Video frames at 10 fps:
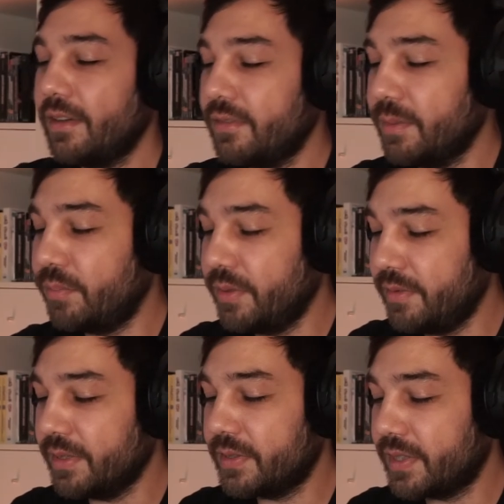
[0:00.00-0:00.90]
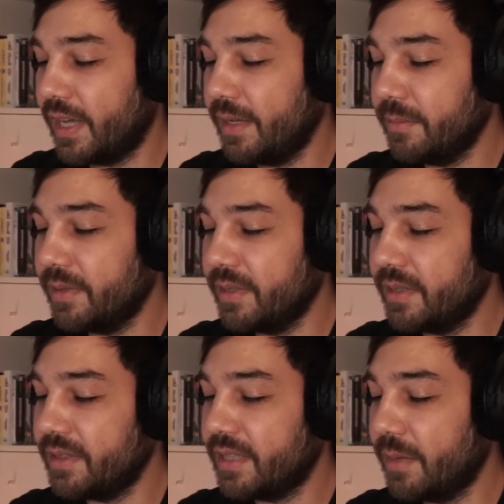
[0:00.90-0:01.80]
of the previous time
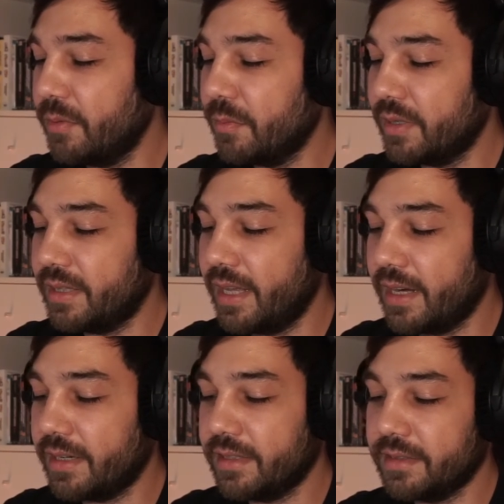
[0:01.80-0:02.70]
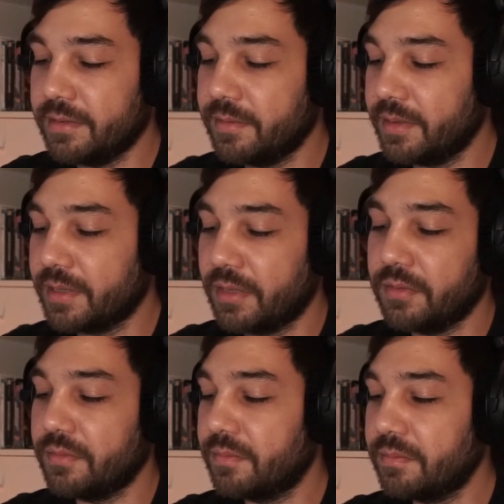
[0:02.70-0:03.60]
we were there, and kind
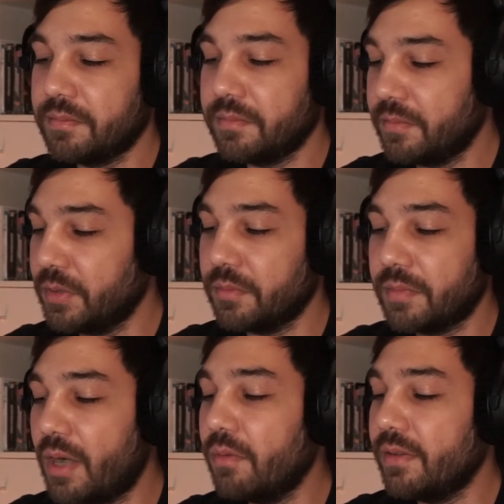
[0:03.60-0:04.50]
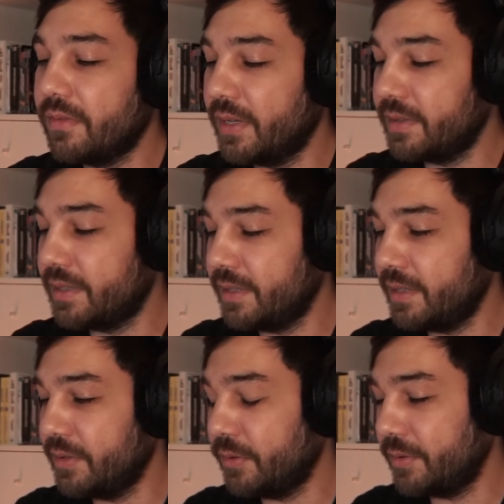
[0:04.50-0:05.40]
of how we felt
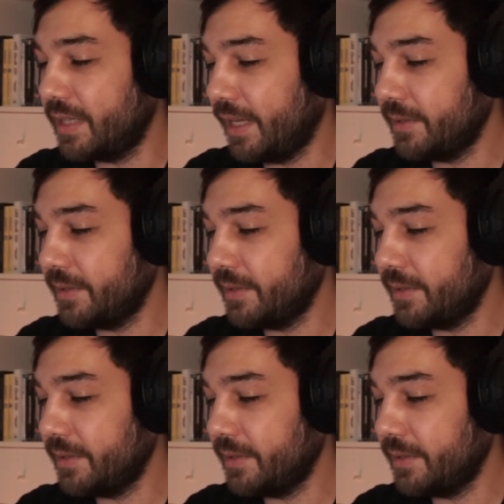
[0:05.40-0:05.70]
and all that.